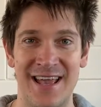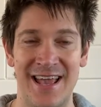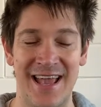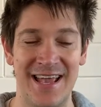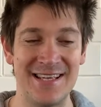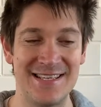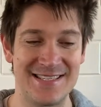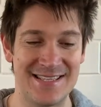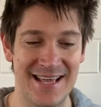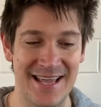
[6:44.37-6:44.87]

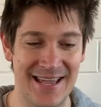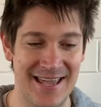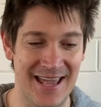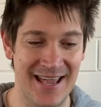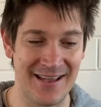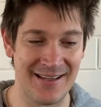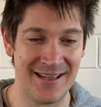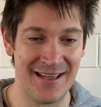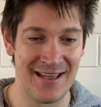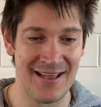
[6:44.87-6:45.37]
He's
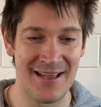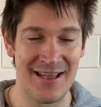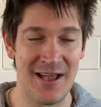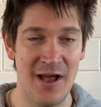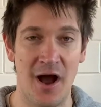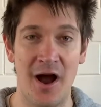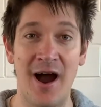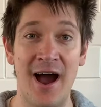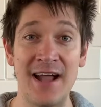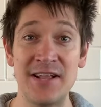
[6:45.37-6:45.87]
thinking,
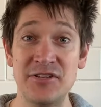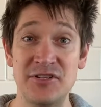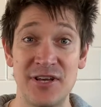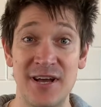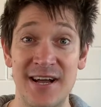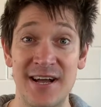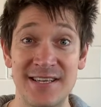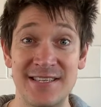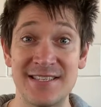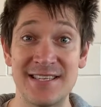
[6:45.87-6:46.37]
I
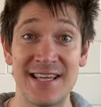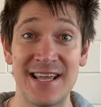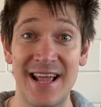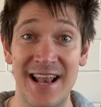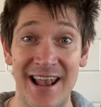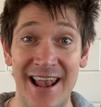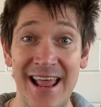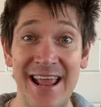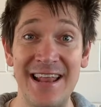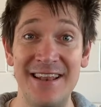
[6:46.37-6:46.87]
just
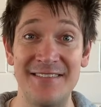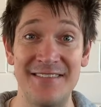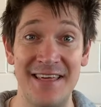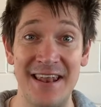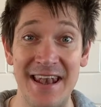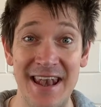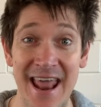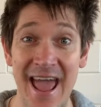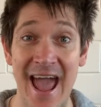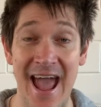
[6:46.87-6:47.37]
cleaned the
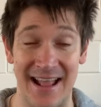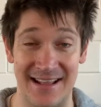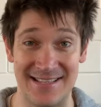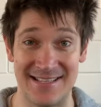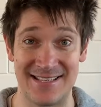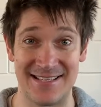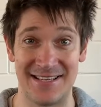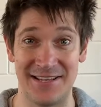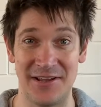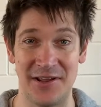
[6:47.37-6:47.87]

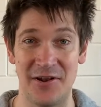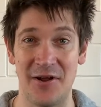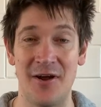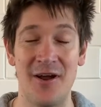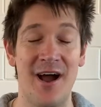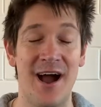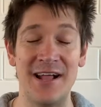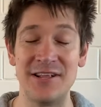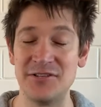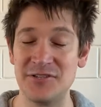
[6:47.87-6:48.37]
nets. You know,
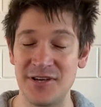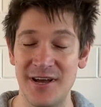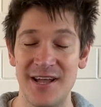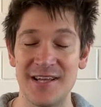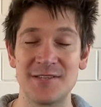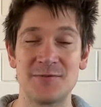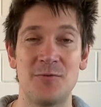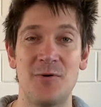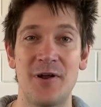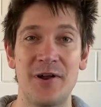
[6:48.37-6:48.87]
I
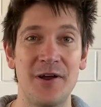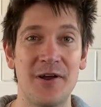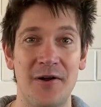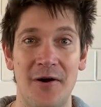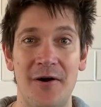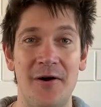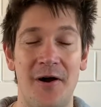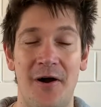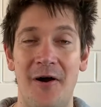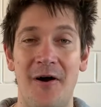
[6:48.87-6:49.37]
just want to
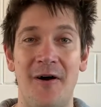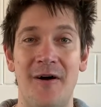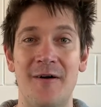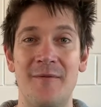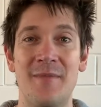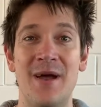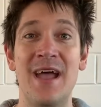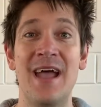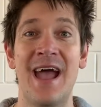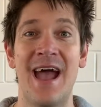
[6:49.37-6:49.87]
go
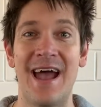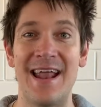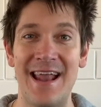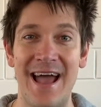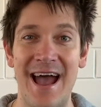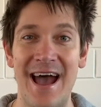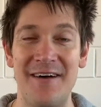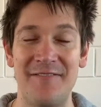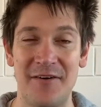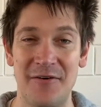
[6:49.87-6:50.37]
home and
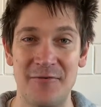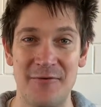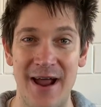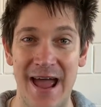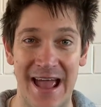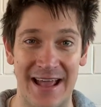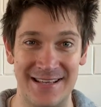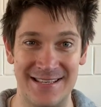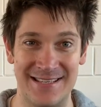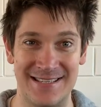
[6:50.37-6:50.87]
have a
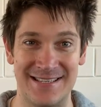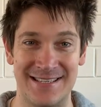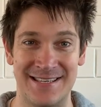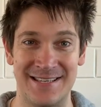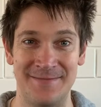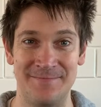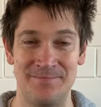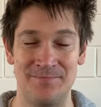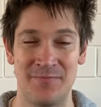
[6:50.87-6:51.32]
rest.